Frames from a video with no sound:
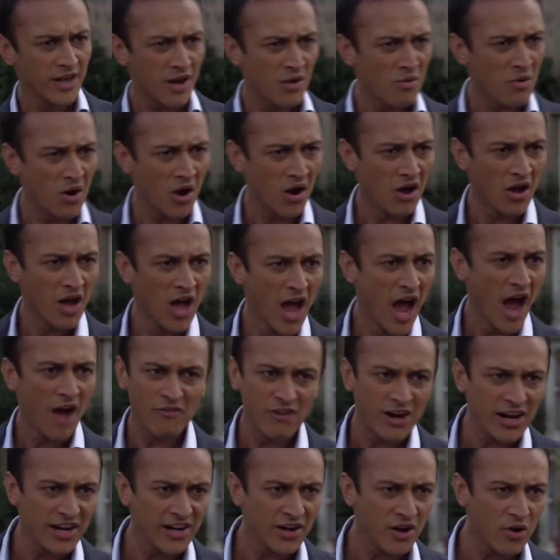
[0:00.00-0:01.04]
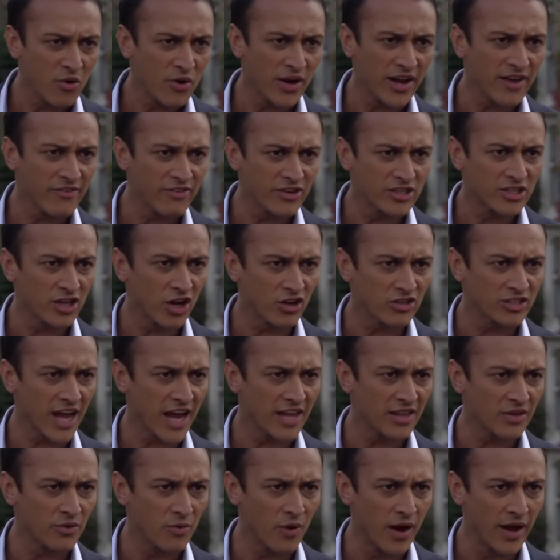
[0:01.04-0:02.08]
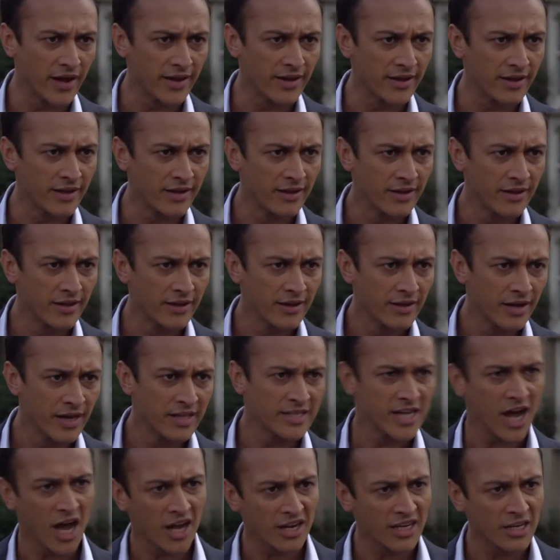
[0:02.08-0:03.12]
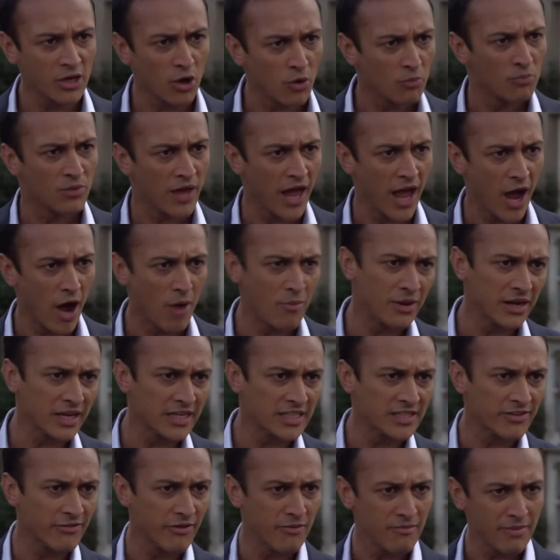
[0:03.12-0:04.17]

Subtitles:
You know what? I really don't give a toss either way. It's hardly up there on my list of